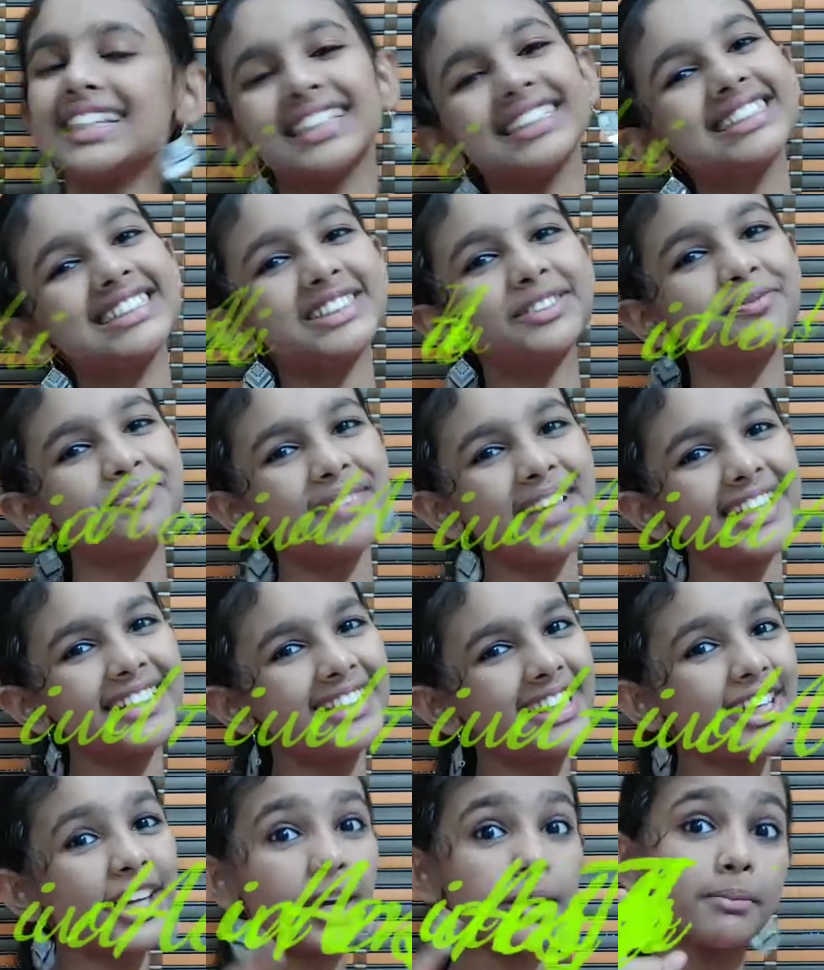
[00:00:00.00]
It's me
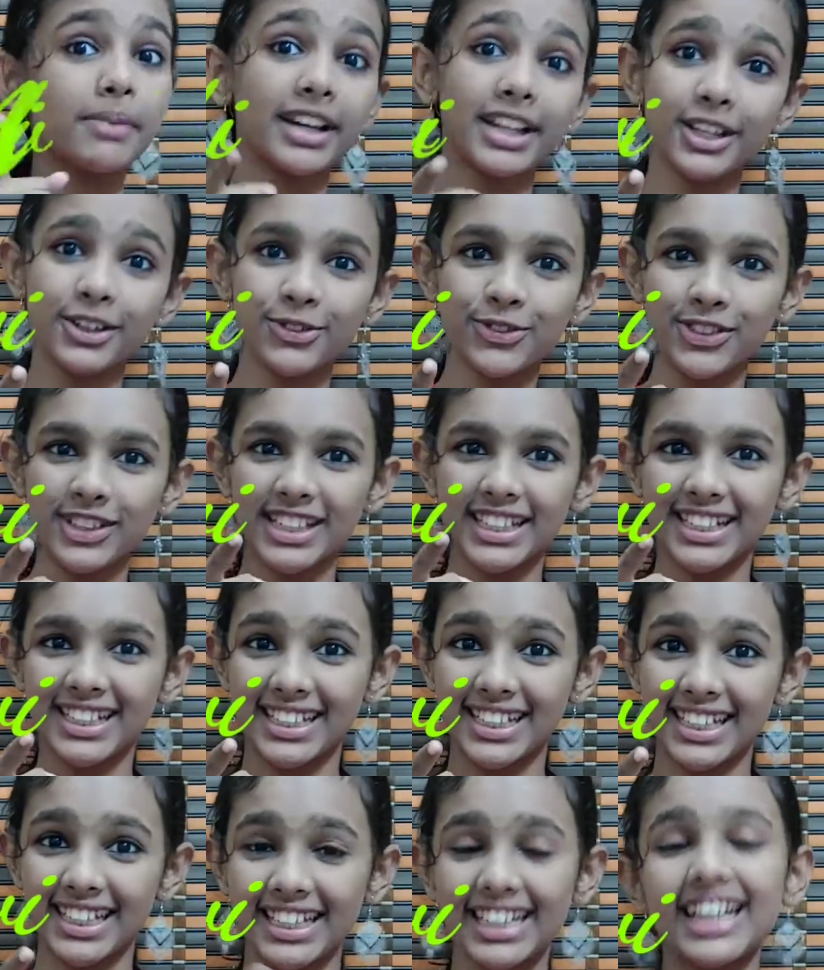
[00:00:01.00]
Adwi, your buddy for
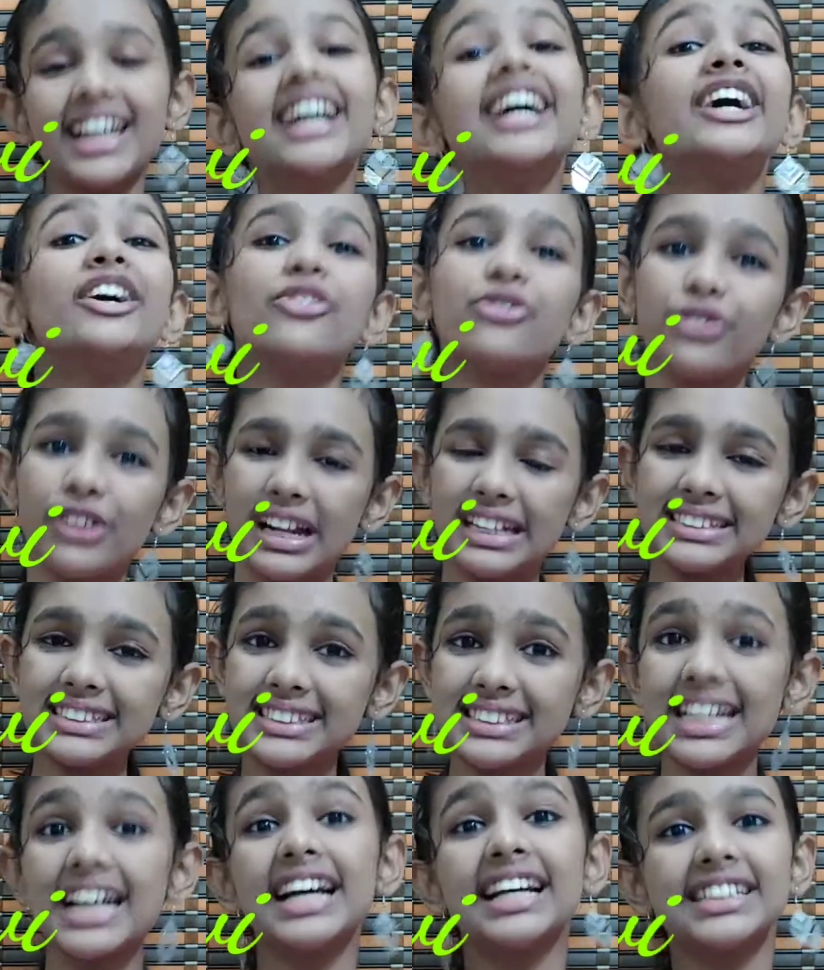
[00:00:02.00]
learning. Friends,
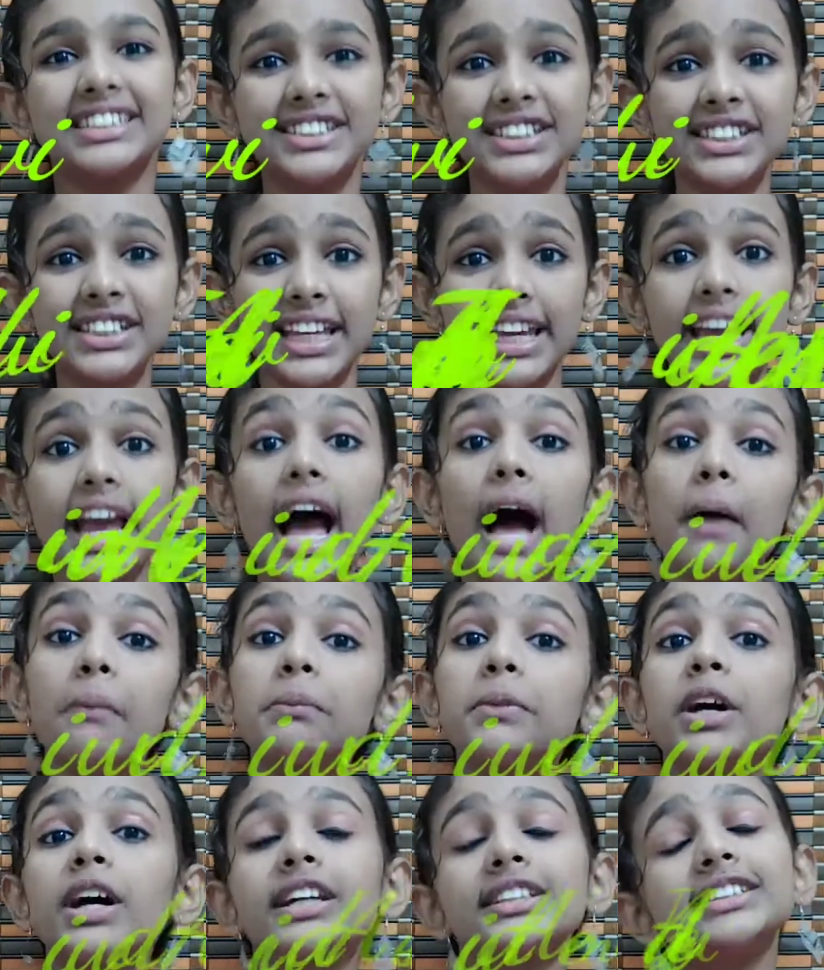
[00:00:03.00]
today I'm
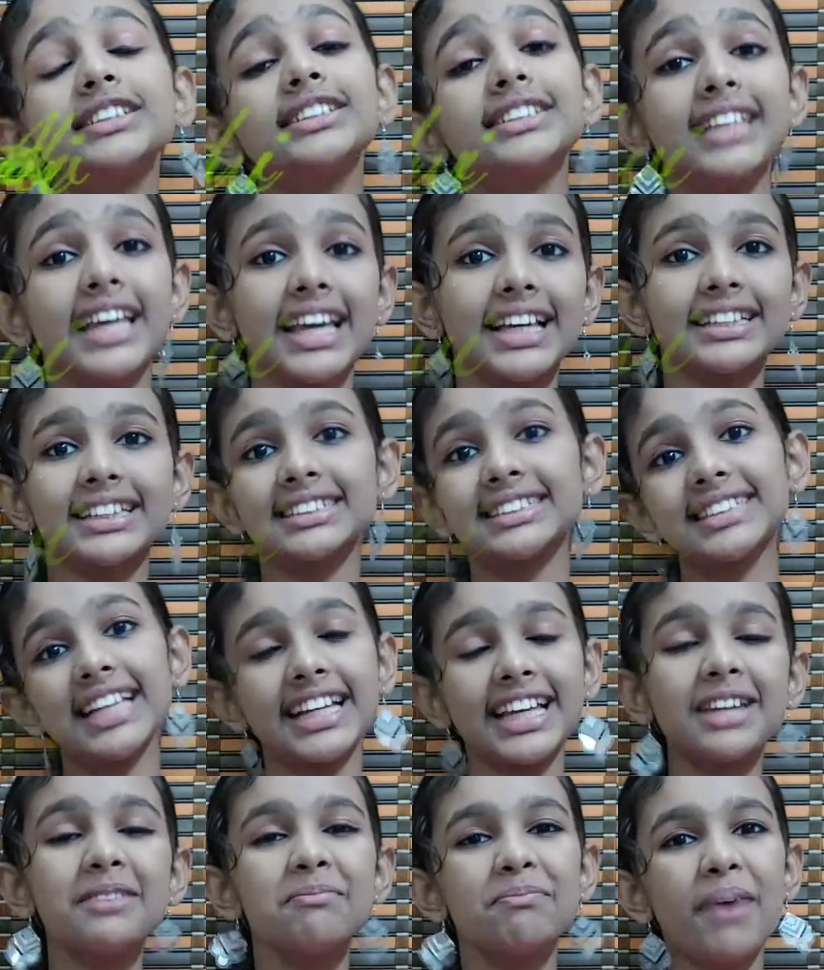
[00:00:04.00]
going to take the
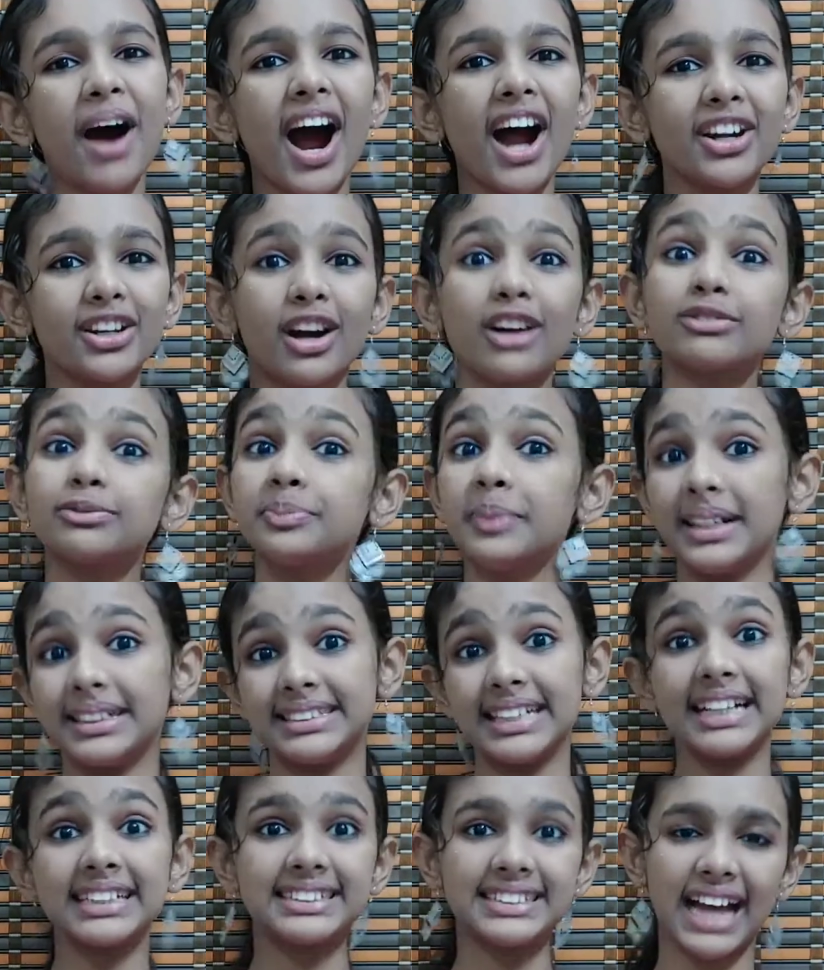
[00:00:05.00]
second part of
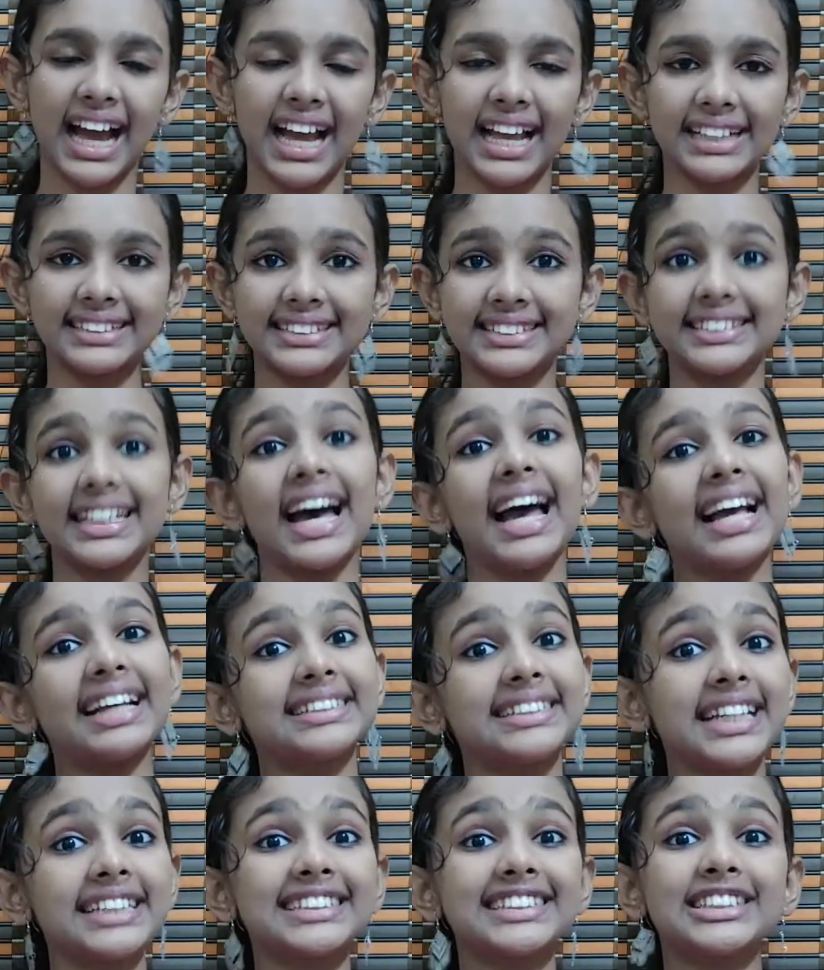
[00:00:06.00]
basic science, the
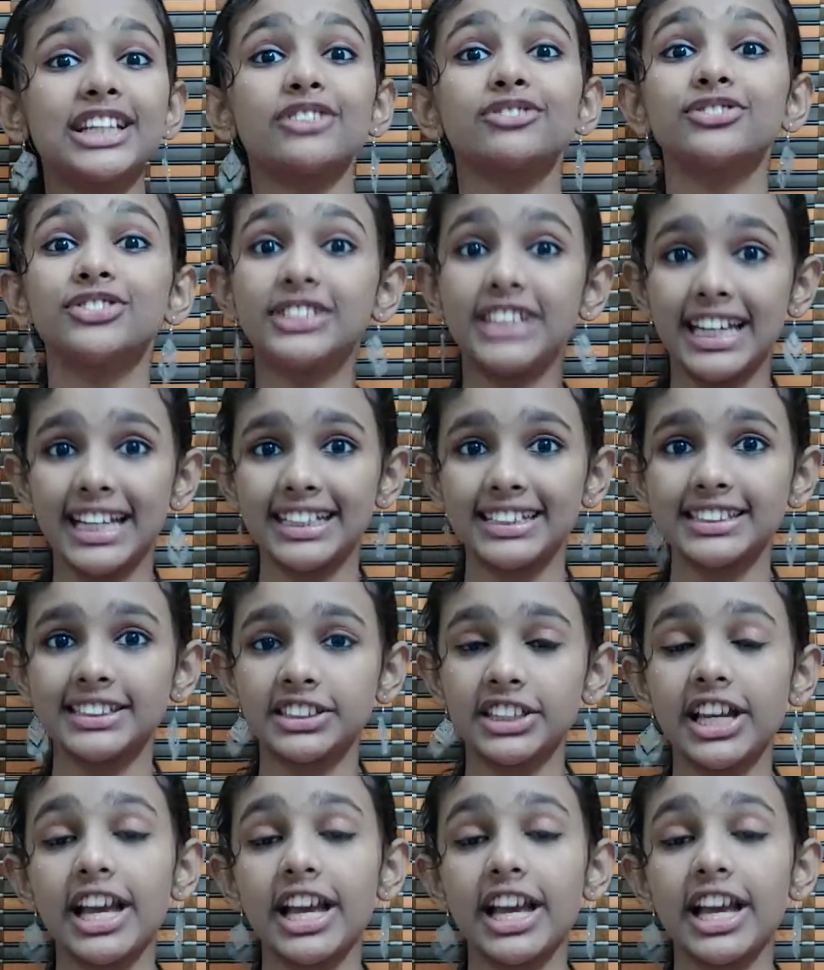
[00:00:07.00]
essence of change.